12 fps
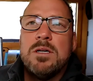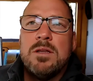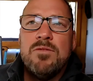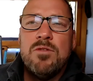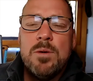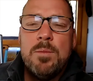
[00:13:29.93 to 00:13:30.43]

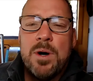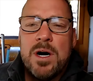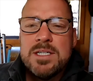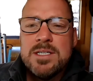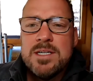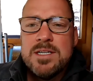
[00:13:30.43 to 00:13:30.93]
delivery
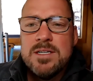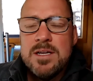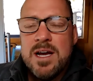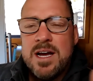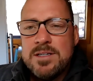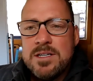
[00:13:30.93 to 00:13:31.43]
process
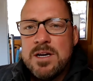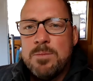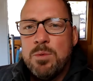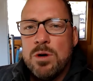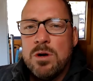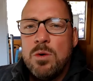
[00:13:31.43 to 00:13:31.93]
that has
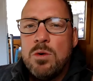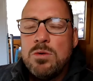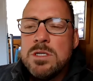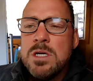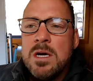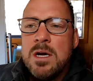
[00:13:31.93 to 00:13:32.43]
separate
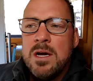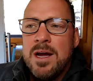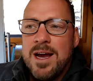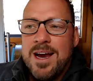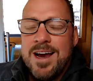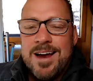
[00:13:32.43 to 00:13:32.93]
goals,
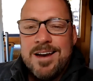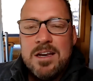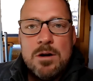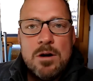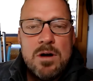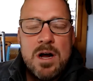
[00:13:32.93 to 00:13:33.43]
and
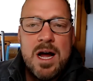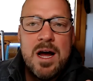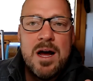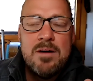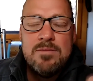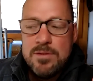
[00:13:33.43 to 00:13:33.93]
you don't
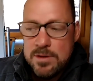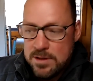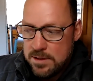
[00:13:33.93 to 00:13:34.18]
have